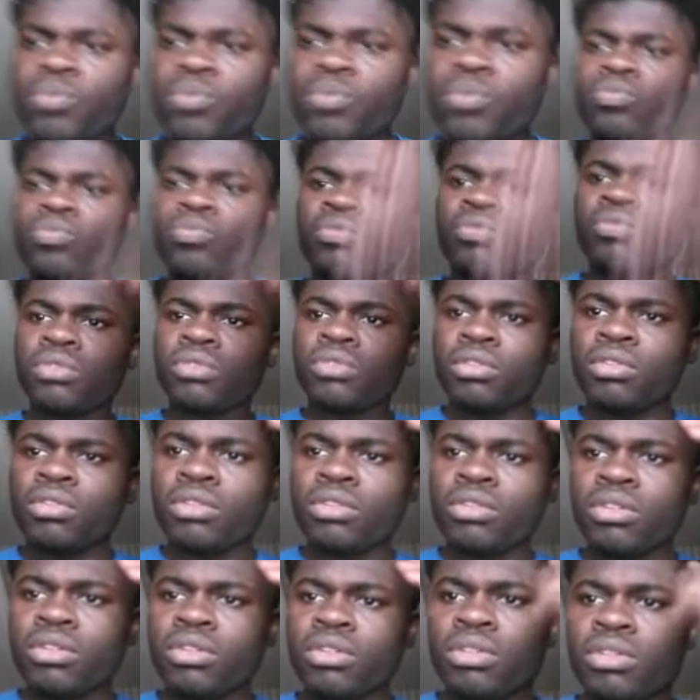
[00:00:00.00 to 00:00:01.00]

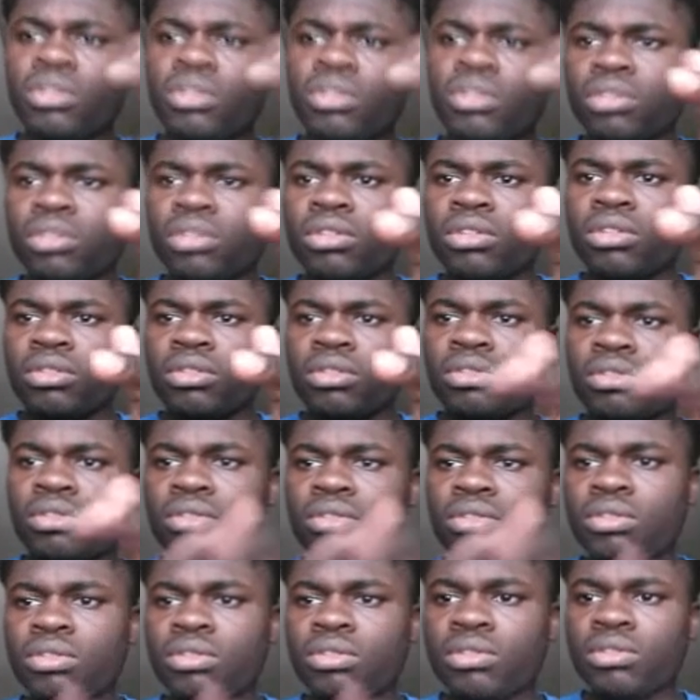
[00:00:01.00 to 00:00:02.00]

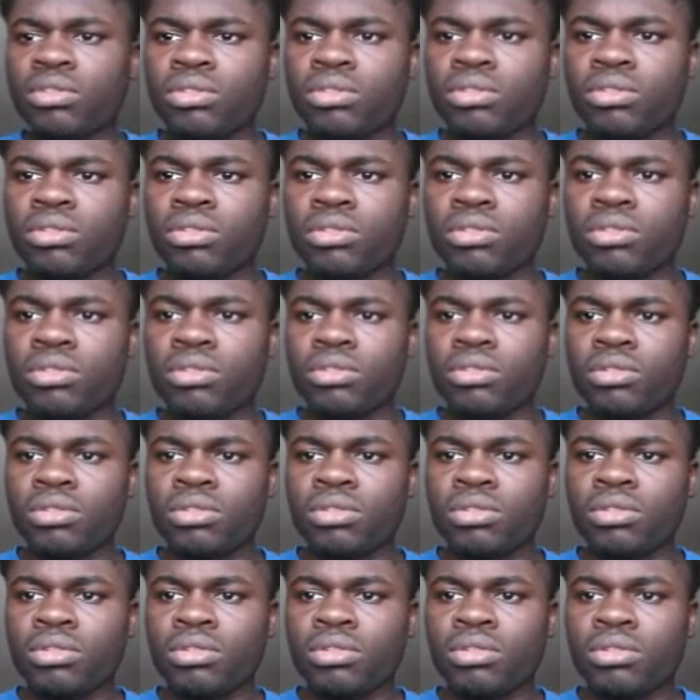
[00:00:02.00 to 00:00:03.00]

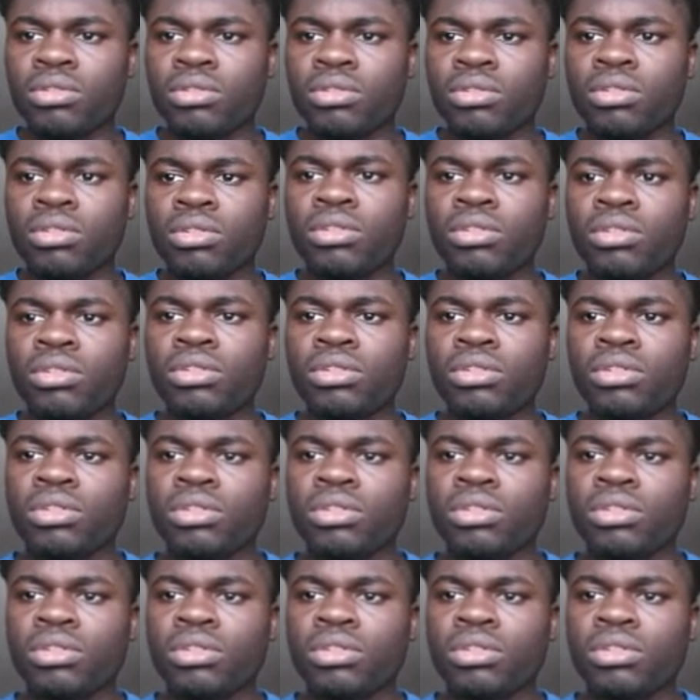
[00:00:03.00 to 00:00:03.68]
Nothing is said.